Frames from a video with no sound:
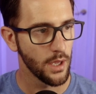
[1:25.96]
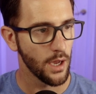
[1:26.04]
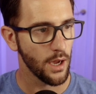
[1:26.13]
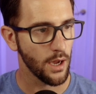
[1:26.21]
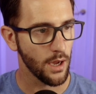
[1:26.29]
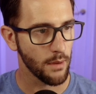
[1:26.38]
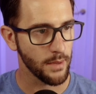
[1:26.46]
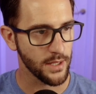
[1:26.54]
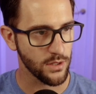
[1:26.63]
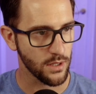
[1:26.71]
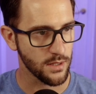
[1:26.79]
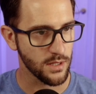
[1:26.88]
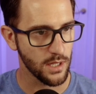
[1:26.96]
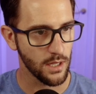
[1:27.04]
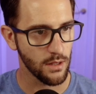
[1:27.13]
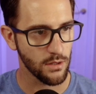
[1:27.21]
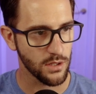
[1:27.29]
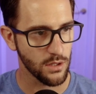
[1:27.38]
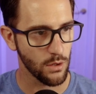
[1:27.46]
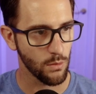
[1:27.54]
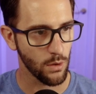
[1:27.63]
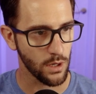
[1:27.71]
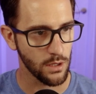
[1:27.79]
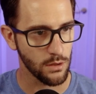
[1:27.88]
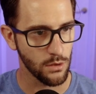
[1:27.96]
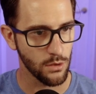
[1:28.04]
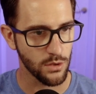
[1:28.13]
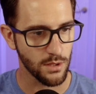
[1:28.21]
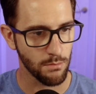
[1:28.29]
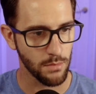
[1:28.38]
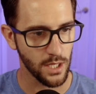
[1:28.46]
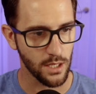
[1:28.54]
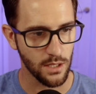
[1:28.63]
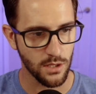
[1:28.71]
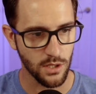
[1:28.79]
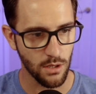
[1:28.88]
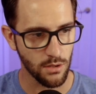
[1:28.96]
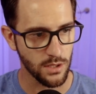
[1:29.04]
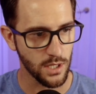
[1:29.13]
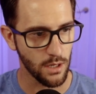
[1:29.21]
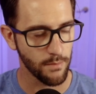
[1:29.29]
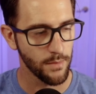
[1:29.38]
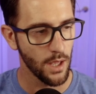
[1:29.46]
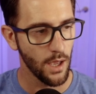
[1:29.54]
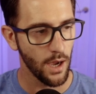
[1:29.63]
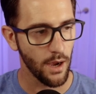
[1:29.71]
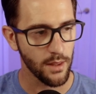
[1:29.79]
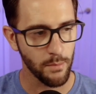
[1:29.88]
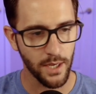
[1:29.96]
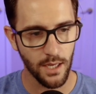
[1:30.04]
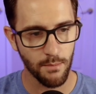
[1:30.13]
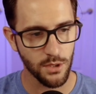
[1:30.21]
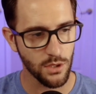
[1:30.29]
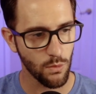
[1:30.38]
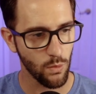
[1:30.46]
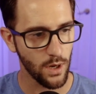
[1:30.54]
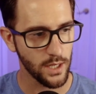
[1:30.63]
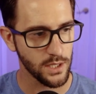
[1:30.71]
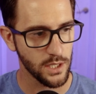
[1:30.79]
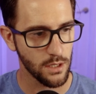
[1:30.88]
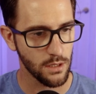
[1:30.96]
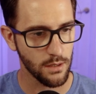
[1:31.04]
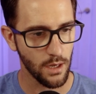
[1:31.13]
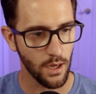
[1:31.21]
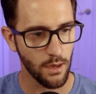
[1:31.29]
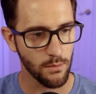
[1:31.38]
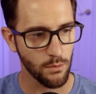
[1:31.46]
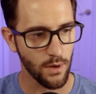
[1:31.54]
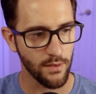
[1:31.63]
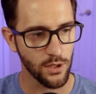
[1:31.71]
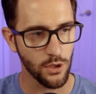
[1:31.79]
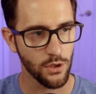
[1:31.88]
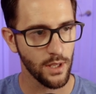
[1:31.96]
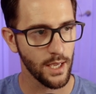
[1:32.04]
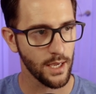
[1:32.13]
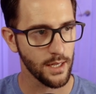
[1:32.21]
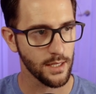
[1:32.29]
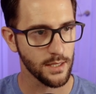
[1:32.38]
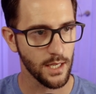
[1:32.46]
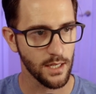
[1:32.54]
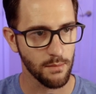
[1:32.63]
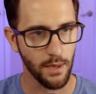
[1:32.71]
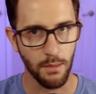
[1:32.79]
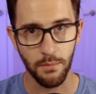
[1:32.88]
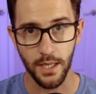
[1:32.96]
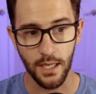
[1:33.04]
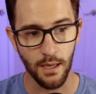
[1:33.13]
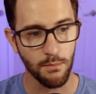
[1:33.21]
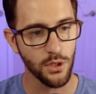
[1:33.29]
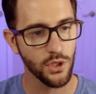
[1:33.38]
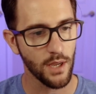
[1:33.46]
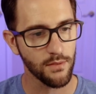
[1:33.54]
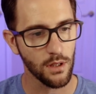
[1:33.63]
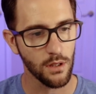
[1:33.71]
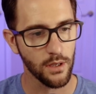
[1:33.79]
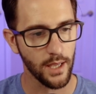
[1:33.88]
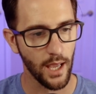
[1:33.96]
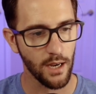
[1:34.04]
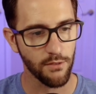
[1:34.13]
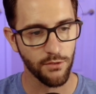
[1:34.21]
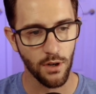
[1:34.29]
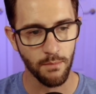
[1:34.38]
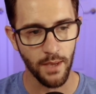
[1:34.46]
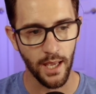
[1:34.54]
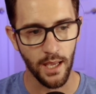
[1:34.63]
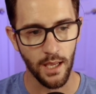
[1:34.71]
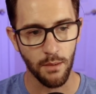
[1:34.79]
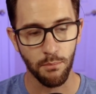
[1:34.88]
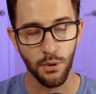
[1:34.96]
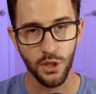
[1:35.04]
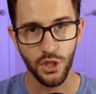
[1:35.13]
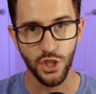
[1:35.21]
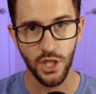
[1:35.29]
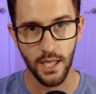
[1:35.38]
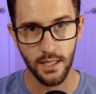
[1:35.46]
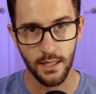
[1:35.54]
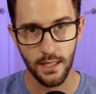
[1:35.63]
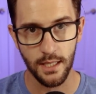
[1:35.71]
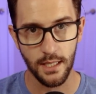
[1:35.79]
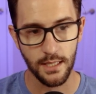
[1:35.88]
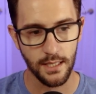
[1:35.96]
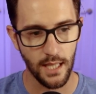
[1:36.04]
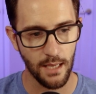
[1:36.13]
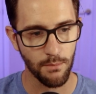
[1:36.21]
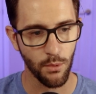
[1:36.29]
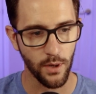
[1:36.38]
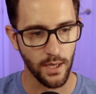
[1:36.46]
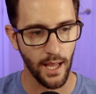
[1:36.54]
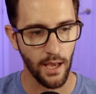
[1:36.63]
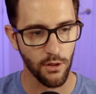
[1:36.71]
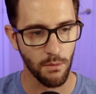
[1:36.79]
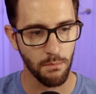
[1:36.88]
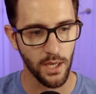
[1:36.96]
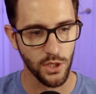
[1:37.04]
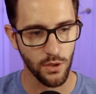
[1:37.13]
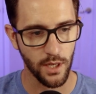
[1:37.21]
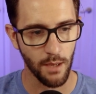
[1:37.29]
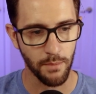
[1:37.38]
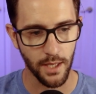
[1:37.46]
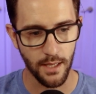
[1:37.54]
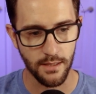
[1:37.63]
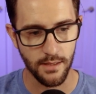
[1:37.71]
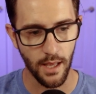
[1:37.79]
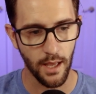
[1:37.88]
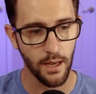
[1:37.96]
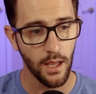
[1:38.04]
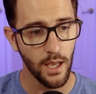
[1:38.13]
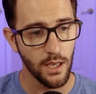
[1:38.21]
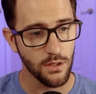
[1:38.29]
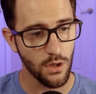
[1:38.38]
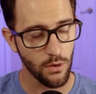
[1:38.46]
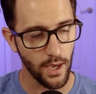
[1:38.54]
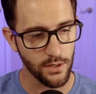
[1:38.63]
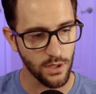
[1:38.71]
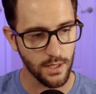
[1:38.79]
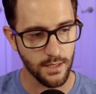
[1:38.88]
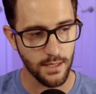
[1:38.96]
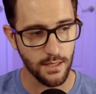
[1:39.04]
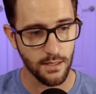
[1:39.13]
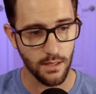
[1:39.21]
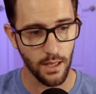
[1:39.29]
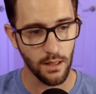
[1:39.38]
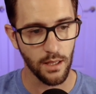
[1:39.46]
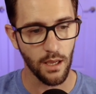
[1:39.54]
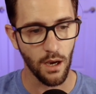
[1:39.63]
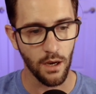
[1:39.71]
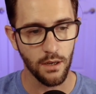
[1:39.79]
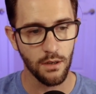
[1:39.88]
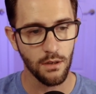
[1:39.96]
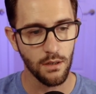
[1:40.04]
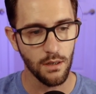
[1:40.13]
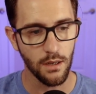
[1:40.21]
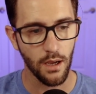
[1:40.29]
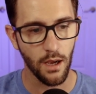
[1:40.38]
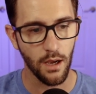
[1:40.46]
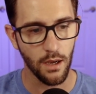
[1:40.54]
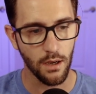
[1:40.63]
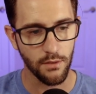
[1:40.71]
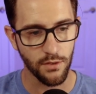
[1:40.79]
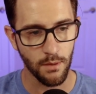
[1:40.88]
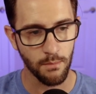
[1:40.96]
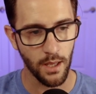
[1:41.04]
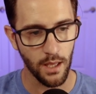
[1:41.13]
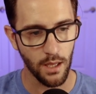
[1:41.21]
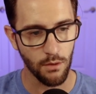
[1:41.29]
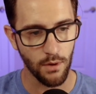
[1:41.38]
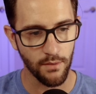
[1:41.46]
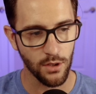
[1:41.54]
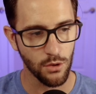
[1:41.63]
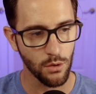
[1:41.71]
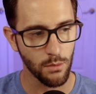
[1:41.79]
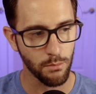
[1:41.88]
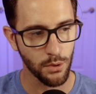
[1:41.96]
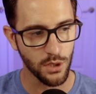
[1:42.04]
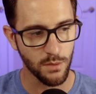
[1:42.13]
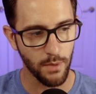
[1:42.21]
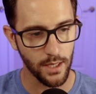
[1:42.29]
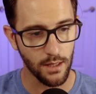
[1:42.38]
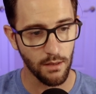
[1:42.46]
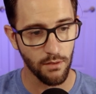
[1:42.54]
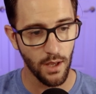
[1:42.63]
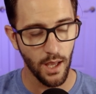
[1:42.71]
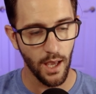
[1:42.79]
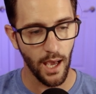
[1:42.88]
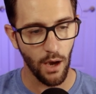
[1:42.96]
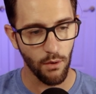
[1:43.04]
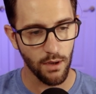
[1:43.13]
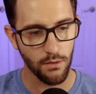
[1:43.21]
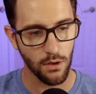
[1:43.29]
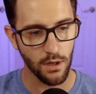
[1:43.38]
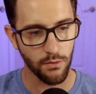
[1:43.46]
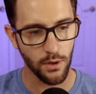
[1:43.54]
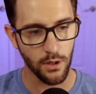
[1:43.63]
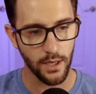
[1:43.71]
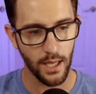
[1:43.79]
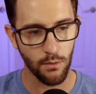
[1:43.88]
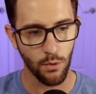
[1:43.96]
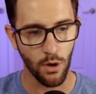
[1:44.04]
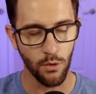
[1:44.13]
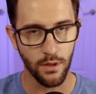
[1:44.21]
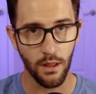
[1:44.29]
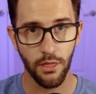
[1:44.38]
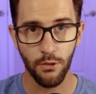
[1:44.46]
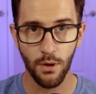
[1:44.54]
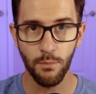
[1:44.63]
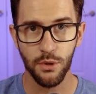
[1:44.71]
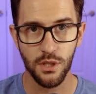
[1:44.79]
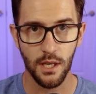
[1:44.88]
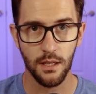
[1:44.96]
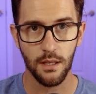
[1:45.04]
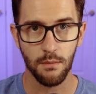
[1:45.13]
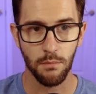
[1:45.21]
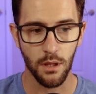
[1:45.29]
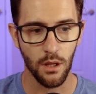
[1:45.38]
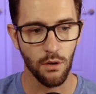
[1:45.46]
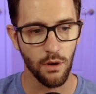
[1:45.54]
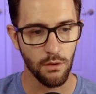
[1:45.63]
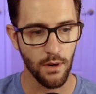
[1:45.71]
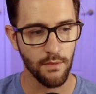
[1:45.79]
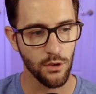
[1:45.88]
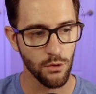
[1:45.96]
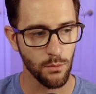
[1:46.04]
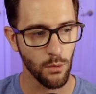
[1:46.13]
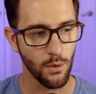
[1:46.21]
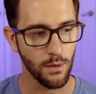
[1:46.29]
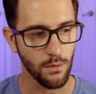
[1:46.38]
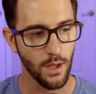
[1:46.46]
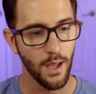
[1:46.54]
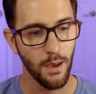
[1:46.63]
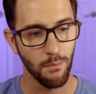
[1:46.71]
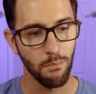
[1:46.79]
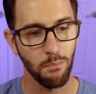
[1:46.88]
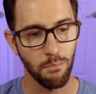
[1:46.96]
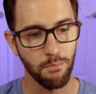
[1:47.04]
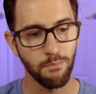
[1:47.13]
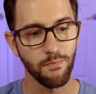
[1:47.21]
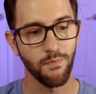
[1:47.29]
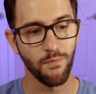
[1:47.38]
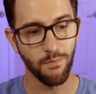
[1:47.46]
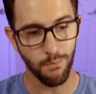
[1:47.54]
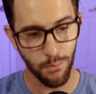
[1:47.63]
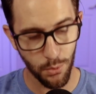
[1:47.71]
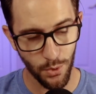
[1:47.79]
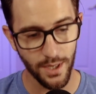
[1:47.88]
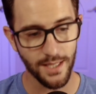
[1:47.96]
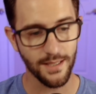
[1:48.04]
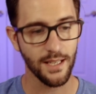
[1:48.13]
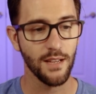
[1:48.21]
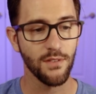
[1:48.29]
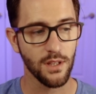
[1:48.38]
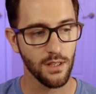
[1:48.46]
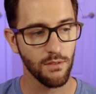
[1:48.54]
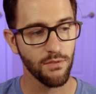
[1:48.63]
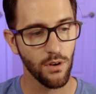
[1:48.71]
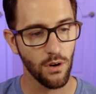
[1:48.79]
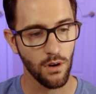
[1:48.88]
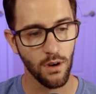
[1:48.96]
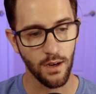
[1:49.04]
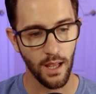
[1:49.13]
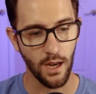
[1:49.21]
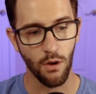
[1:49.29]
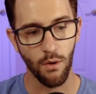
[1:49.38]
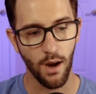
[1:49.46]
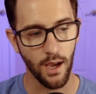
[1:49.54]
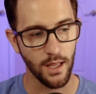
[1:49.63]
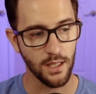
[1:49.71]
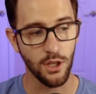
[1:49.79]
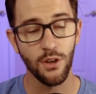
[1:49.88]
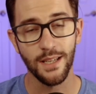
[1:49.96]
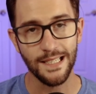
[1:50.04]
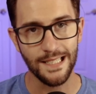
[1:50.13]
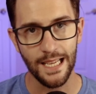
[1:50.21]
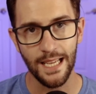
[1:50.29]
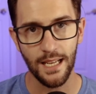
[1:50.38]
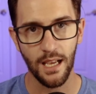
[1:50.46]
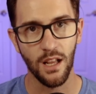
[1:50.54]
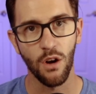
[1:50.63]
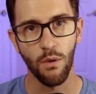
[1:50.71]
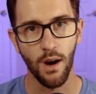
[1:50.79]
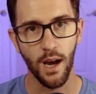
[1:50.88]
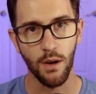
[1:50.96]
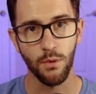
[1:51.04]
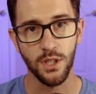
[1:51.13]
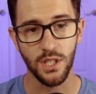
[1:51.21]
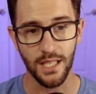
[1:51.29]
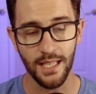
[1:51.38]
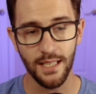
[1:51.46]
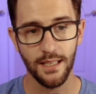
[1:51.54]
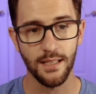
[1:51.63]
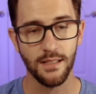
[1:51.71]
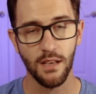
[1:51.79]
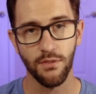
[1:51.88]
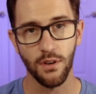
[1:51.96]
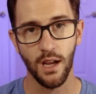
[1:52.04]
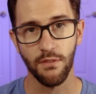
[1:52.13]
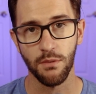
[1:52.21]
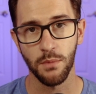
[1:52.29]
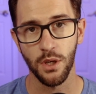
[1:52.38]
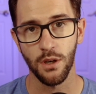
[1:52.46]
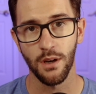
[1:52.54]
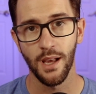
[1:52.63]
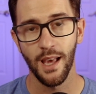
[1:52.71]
As you can see, they're still working through some big concerns here. The big numbers to watch here, revenue, you can't get excited about big numbers. You have to look at it from a projected standpoint and how they're measuring up against that. So as you can see, slightly under from a revenue perspective. However, if we look at, we're only 3% below on revenue, but we're pretty significantly far on NOI and year-to-date NOI, which is, if you're not familiar,